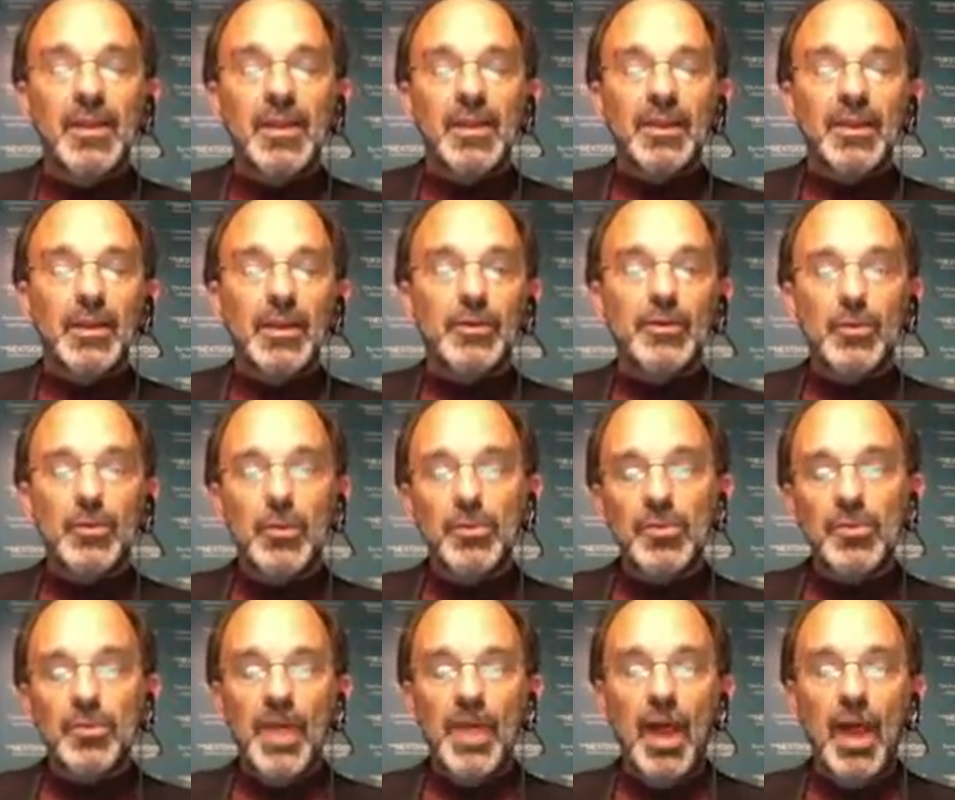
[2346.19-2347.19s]
Now, in terms
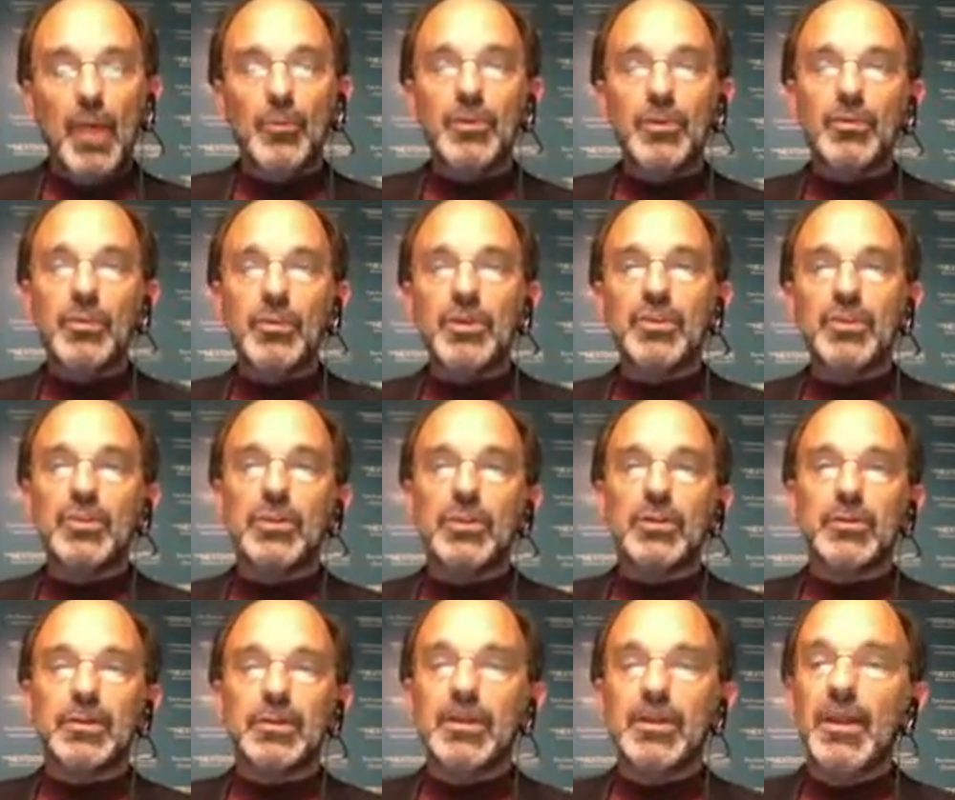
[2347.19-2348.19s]
of how we treat
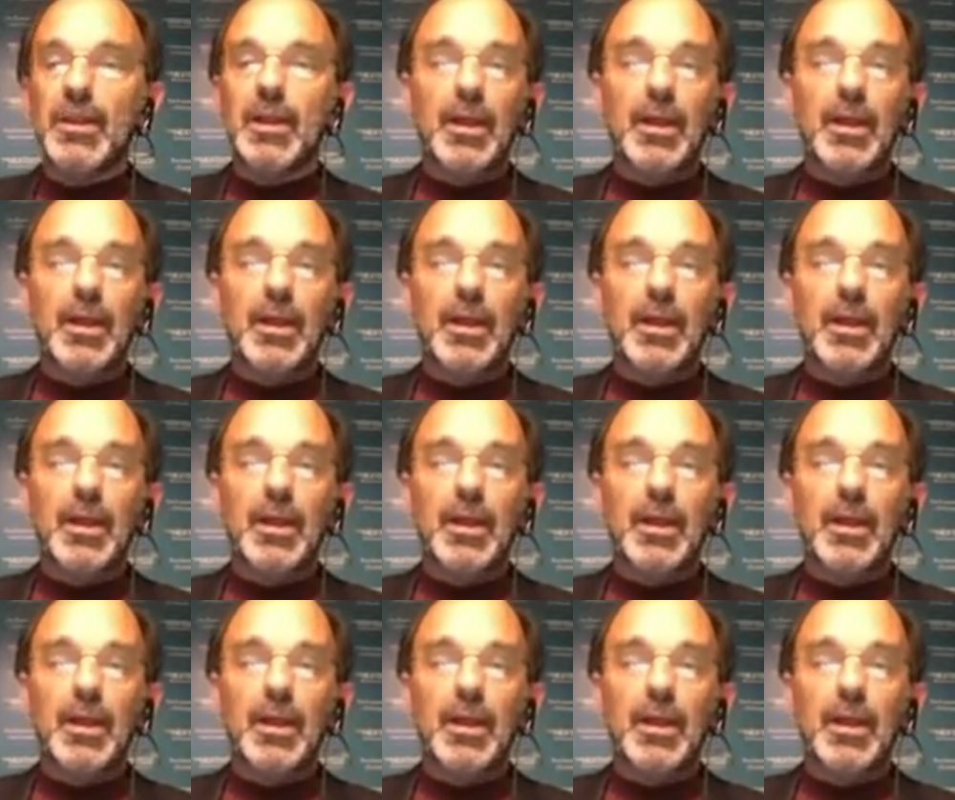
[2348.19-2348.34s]
children,